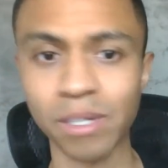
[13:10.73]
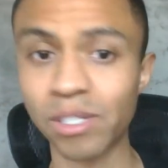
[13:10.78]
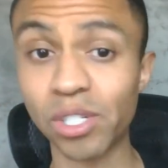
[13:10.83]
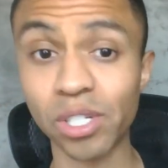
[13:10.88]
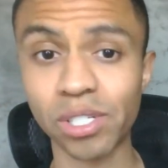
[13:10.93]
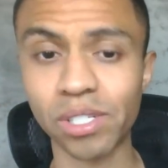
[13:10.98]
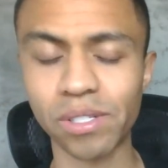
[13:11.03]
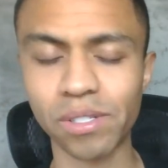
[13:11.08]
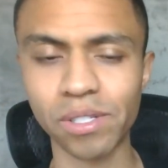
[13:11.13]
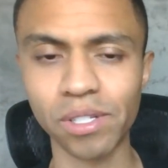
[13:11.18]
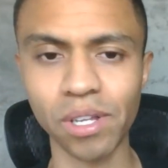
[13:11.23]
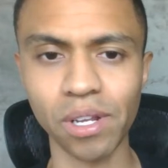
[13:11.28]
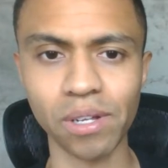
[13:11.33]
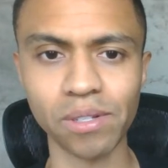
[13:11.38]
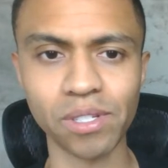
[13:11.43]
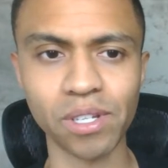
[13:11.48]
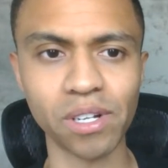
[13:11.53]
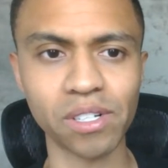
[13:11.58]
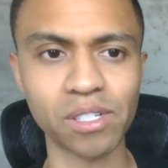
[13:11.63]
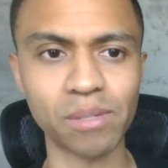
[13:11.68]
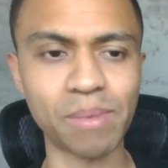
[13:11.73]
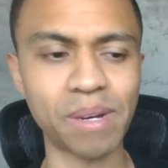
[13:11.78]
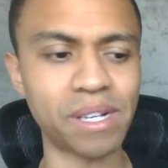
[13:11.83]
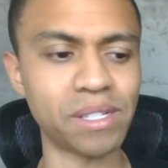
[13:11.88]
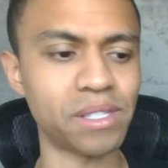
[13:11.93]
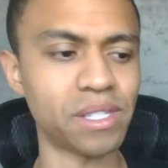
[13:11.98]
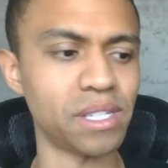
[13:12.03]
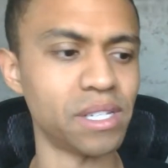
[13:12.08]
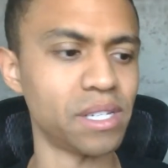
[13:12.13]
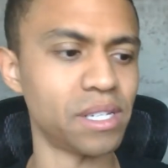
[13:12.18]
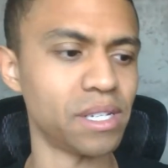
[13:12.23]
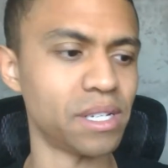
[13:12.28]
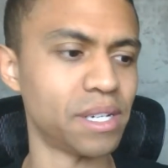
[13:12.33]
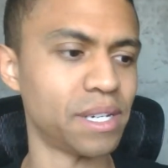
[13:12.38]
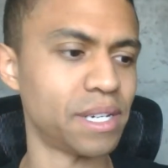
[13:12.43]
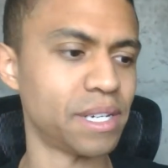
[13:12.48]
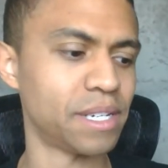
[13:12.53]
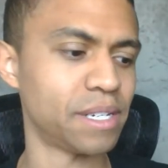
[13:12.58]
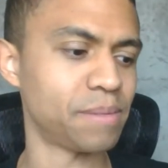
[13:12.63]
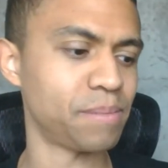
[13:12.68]
I just you know talked about the
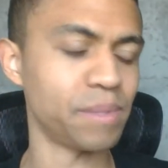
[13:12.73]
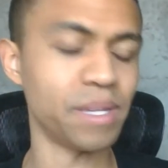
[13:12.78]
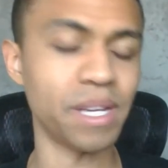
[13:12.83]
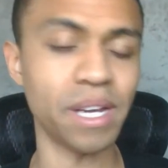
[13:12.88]
uh,